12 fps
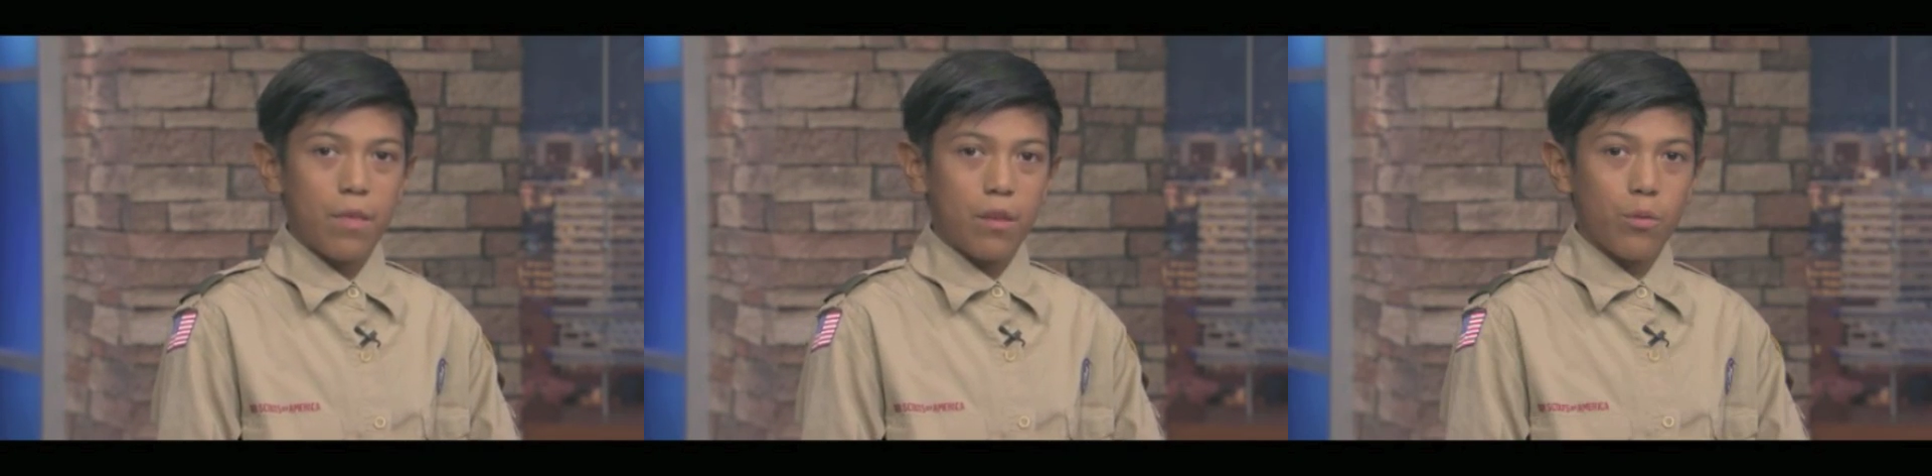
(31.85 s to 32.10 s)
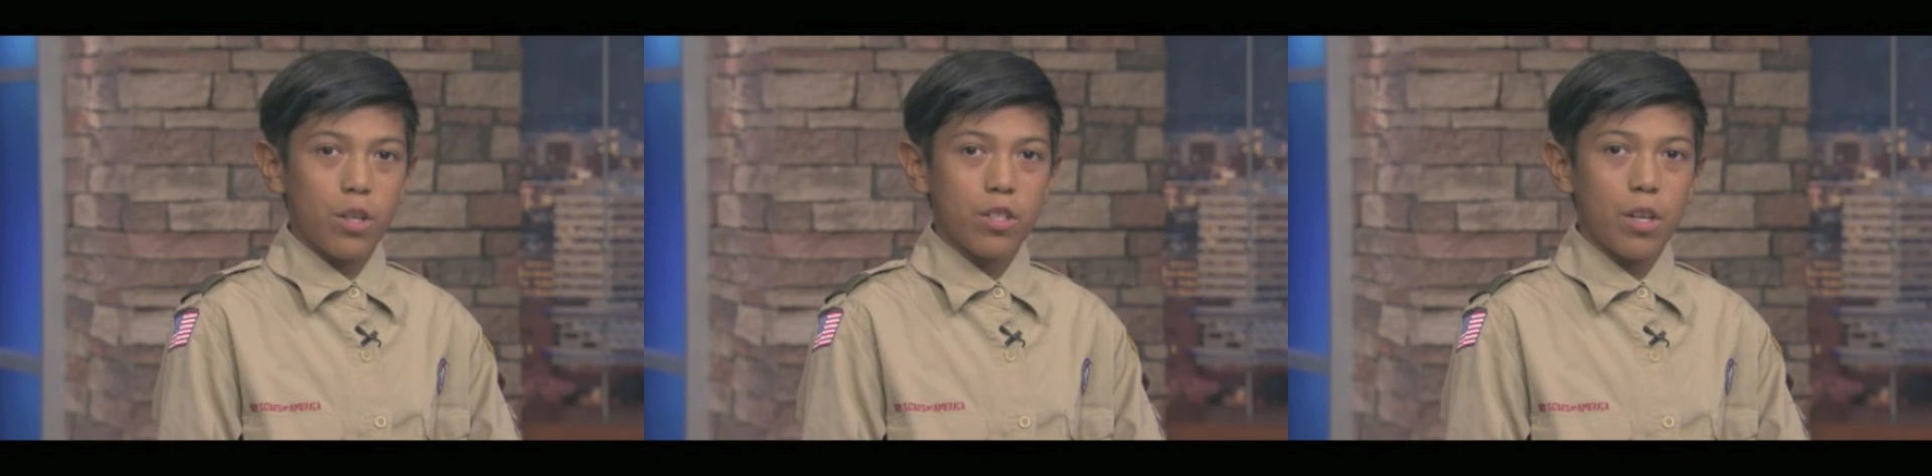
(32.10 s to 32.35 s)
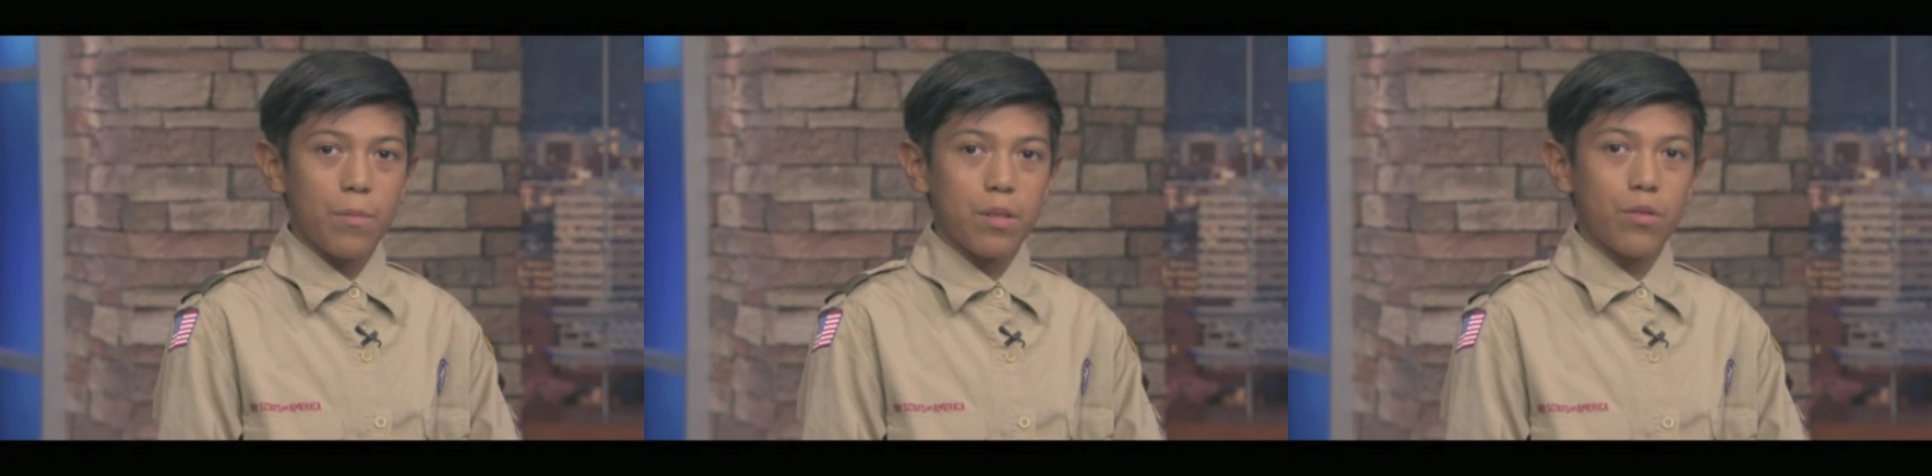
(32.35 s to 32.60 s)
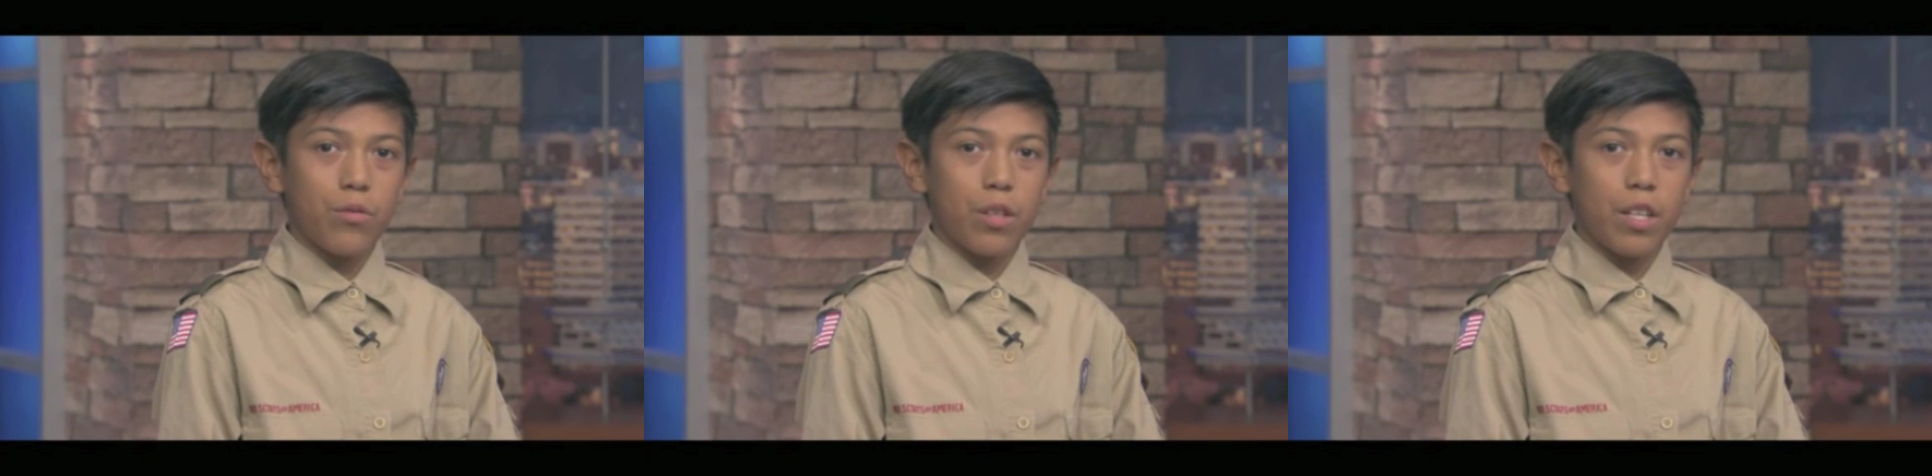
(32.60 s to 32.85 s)
The workshop
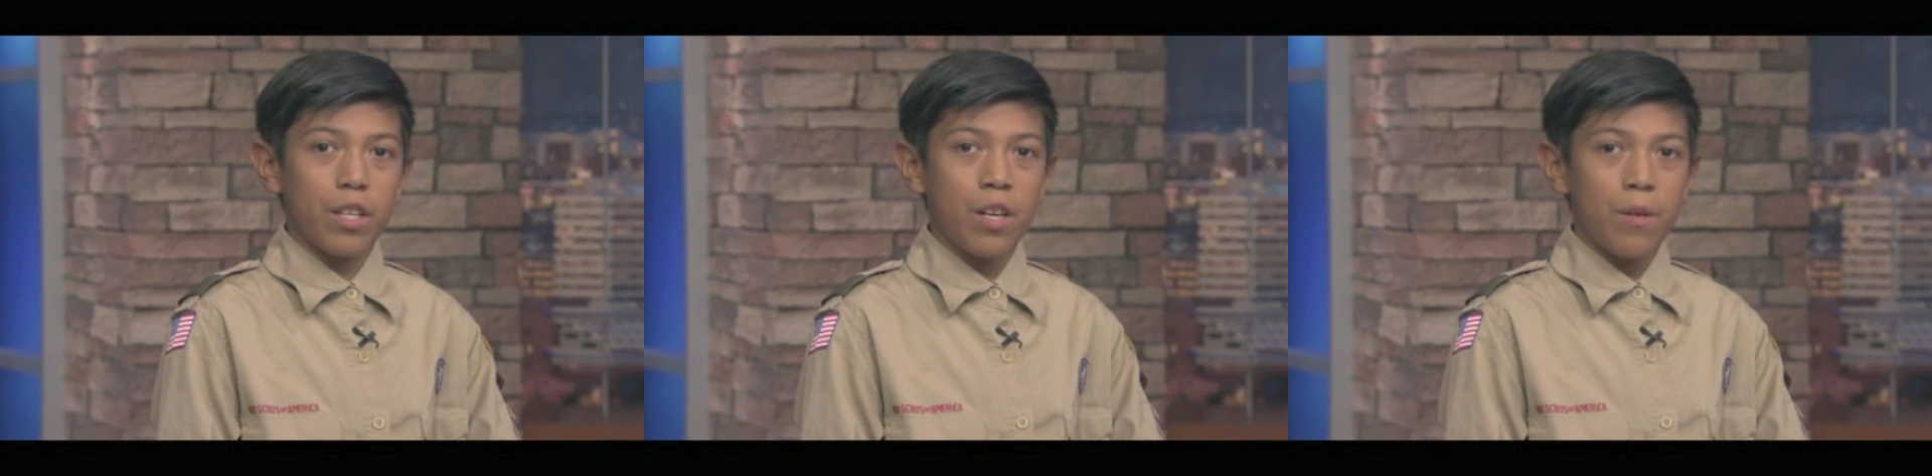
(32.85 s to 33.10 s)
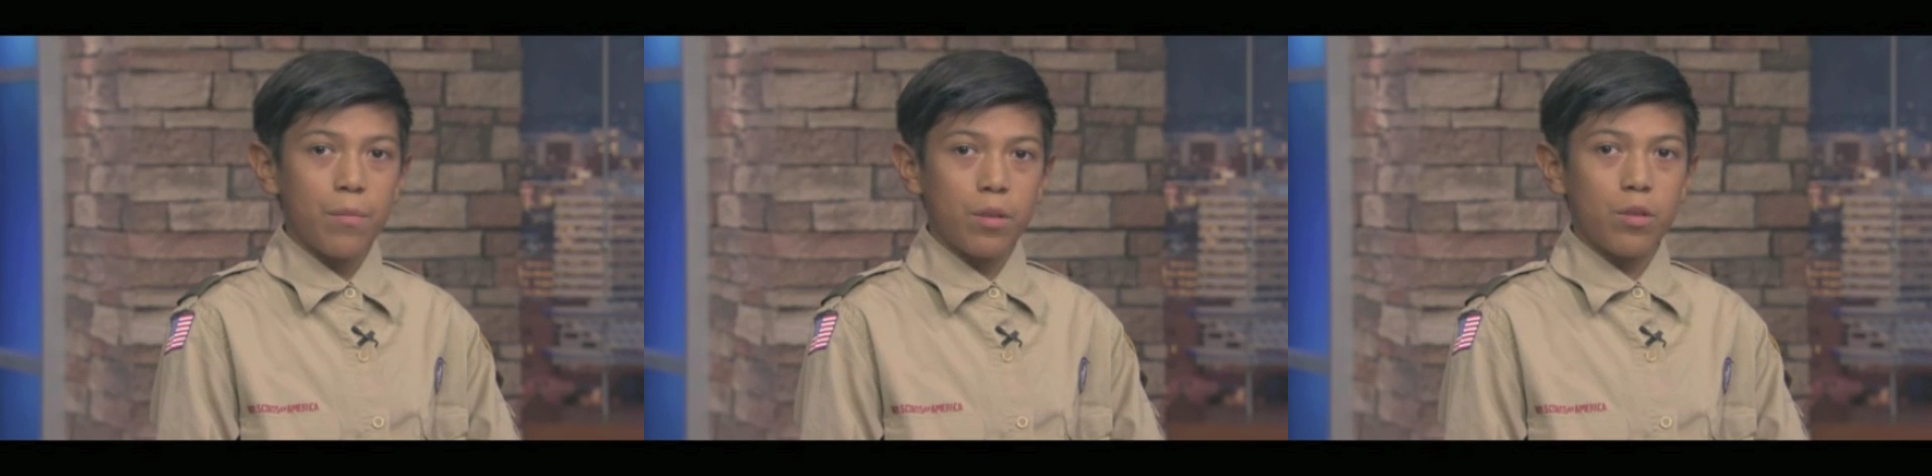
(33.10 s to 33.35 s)
is free, but